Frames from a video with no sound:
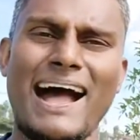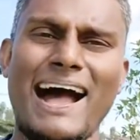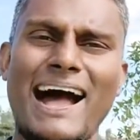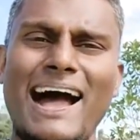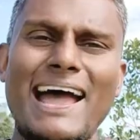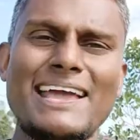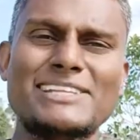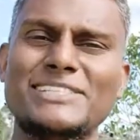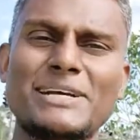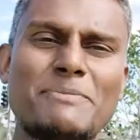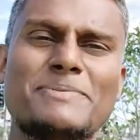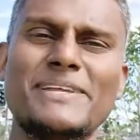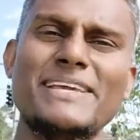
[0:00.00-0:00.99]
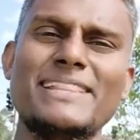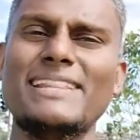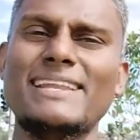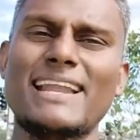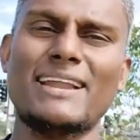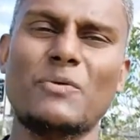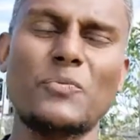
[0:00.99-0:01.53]
I jumped in
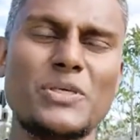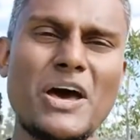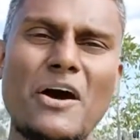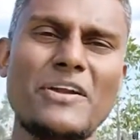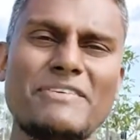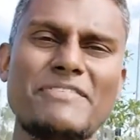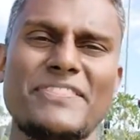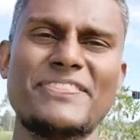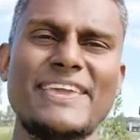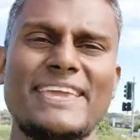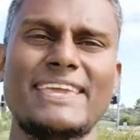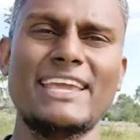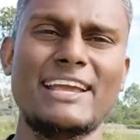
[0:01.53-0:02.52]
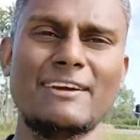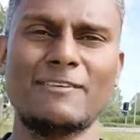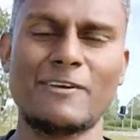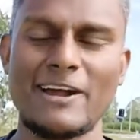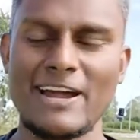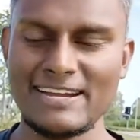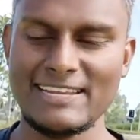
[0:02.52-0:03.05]
without even thinking,
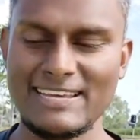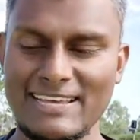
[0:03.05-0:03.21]
right?